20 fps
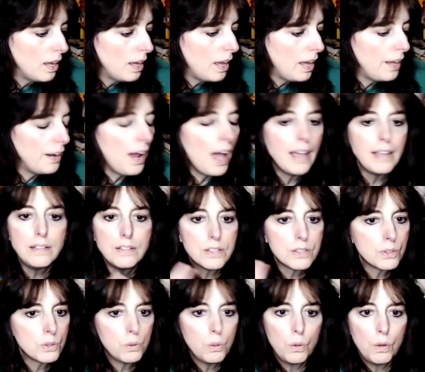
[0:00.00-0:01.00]
And I
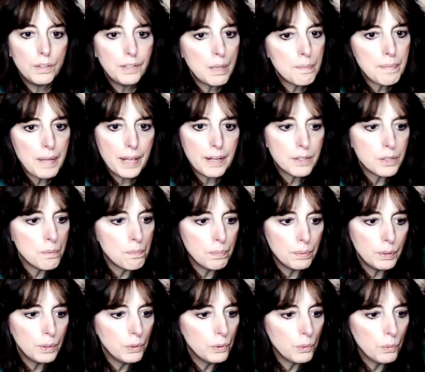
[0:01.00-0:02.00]
just called up out of the
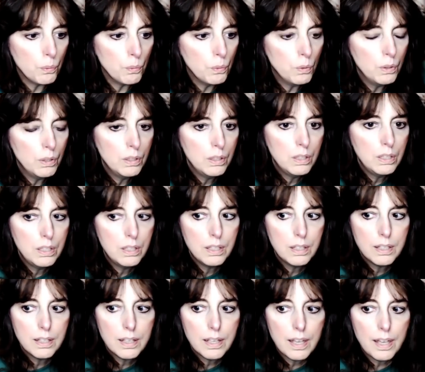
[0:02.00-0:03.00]
blue,
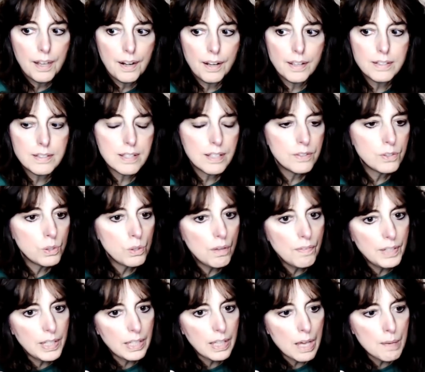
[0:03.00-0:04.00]
and I said, do you have
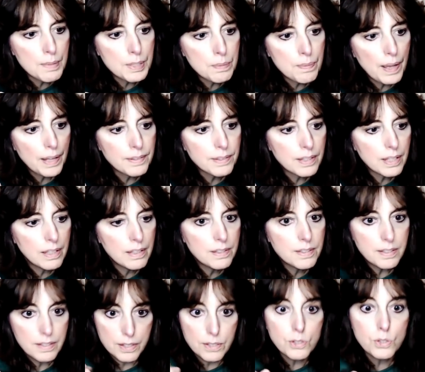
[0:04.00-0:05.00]
any Cabbage Patch
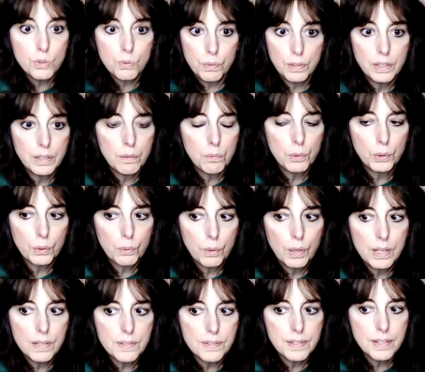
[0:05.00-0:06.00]
Kids? And this is when they were the
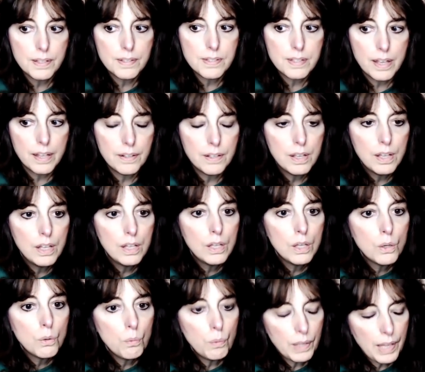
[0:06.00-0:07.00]
craze. And they said,
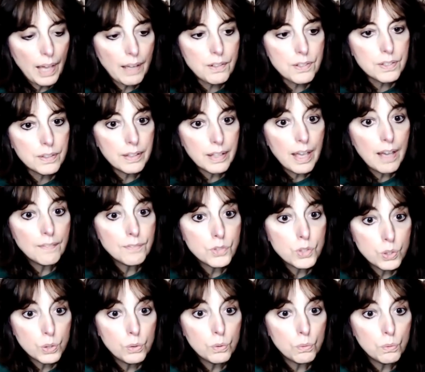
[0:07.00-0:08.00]
we actually have
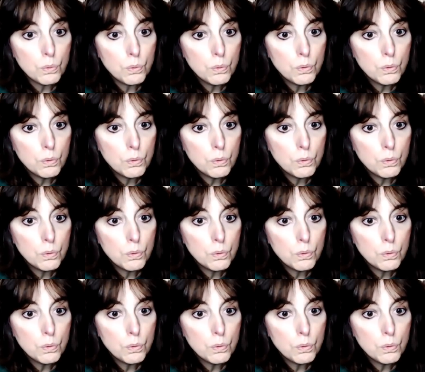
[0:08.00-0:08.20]
2.